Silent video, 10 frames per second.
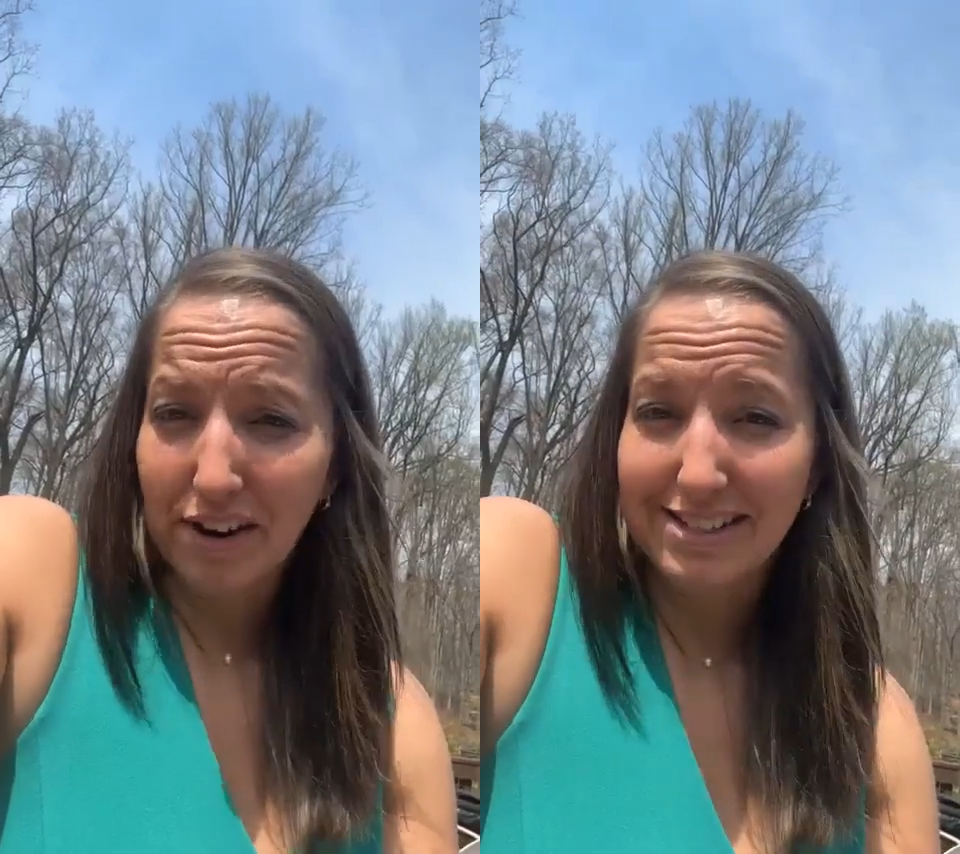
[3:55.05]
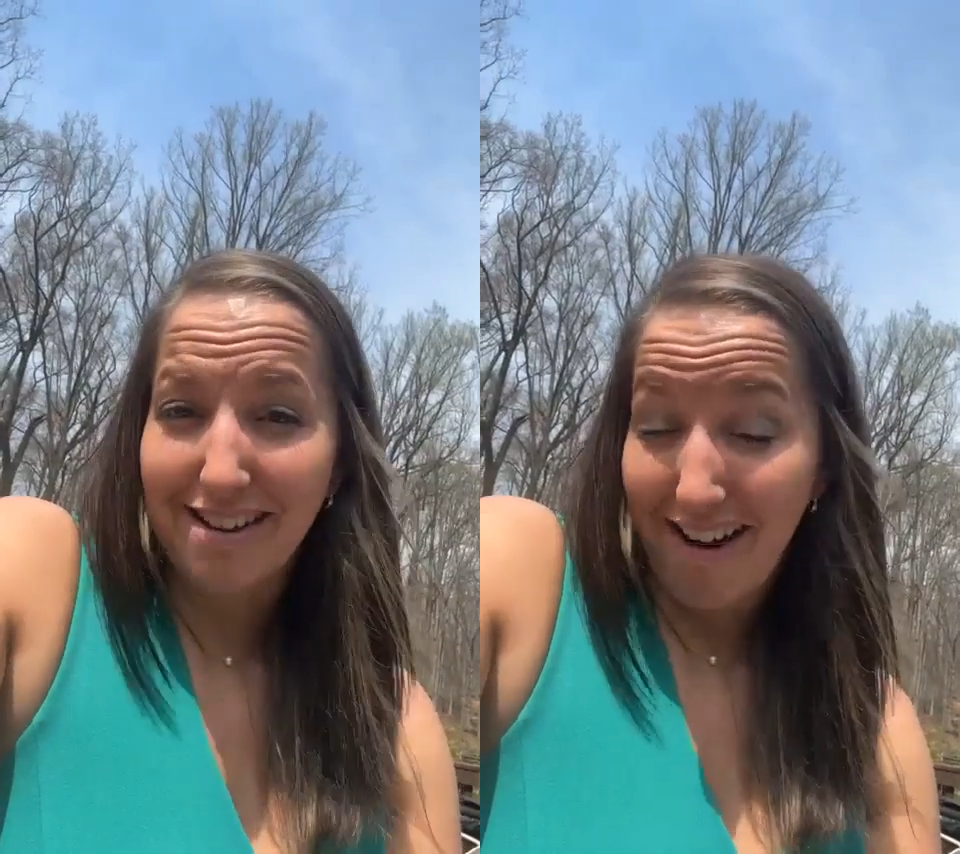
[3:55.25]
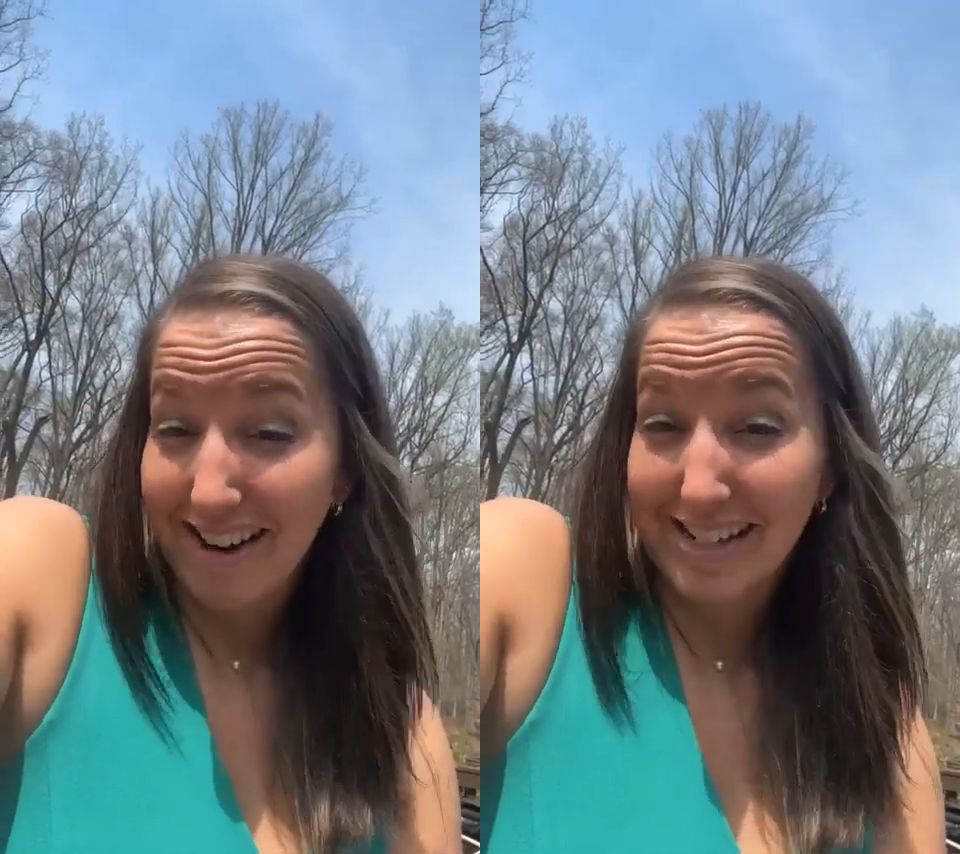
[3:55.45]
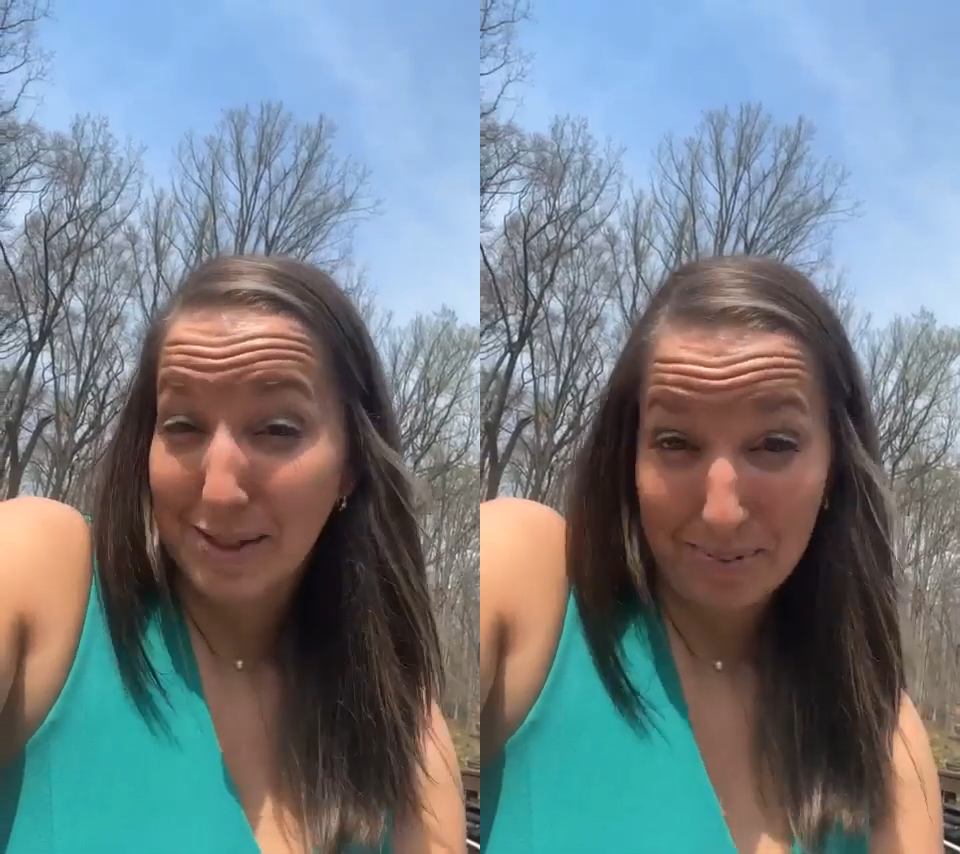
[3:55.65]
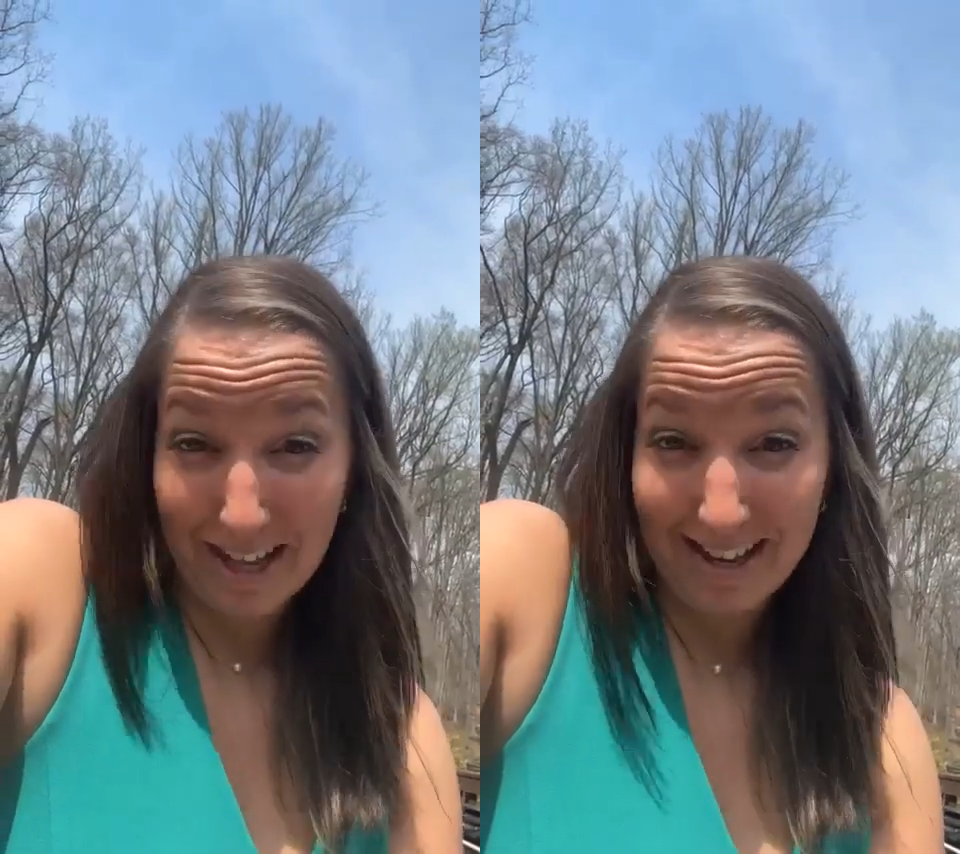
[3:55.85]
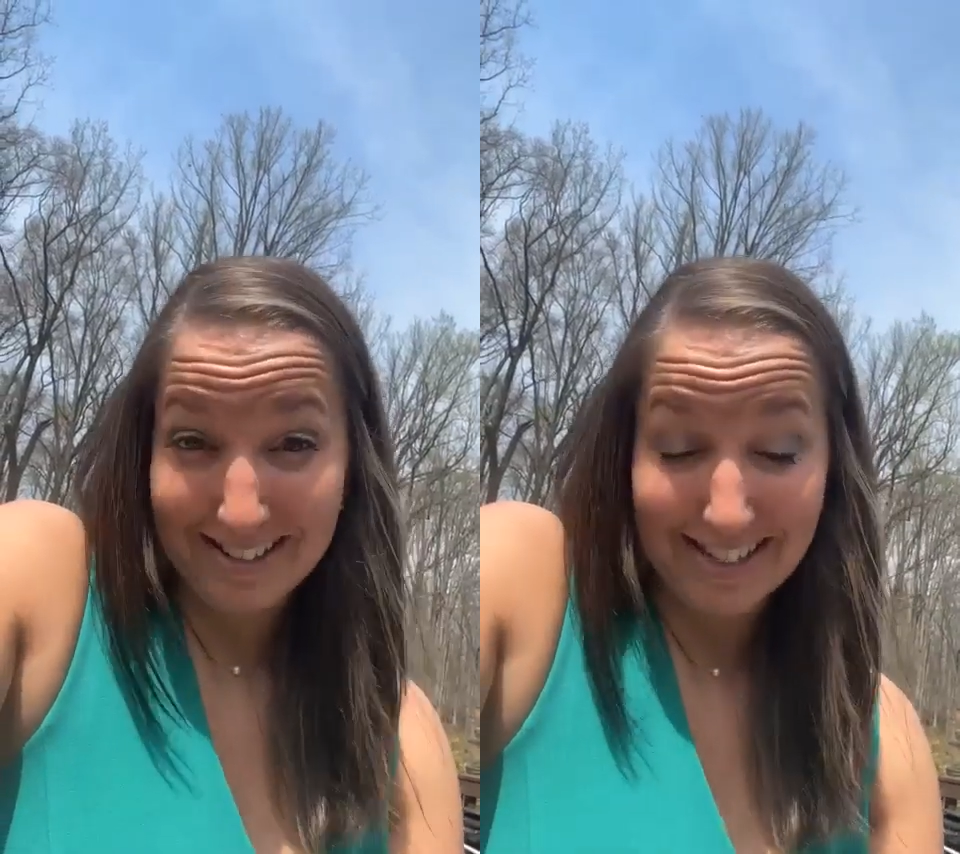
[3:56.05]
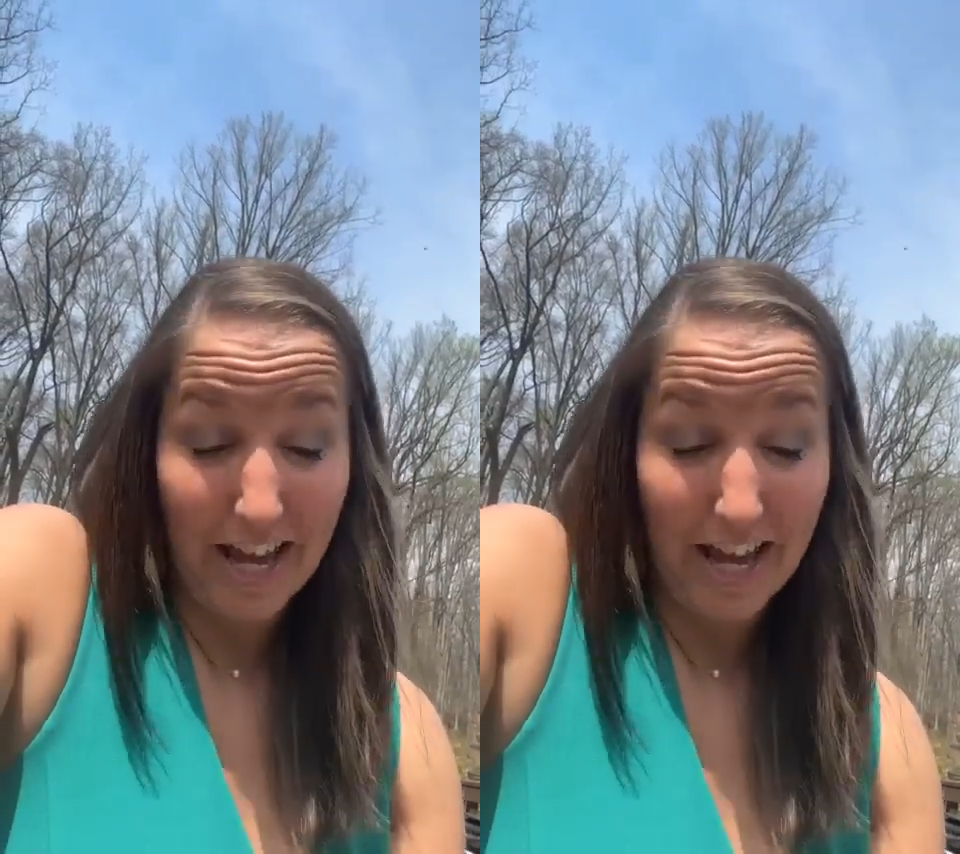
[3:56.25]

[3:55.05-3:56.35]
is unexplained,